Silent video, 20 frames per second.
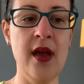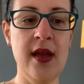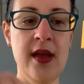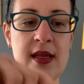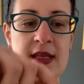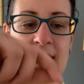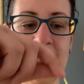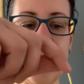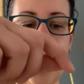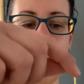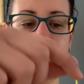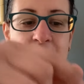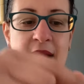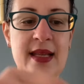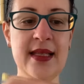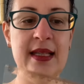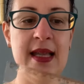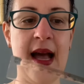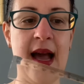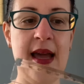Side by
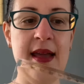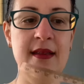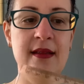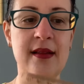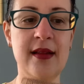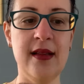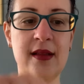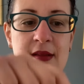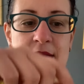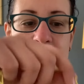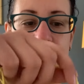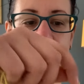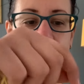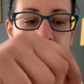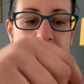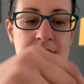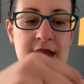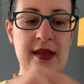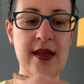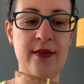side, the little
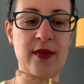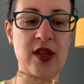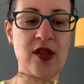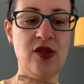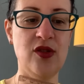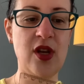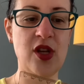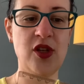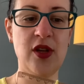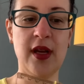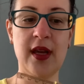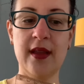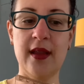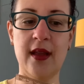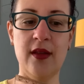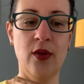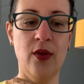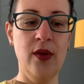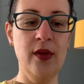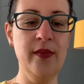strands. I'm not stretching it
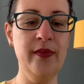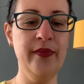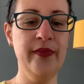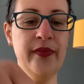at all.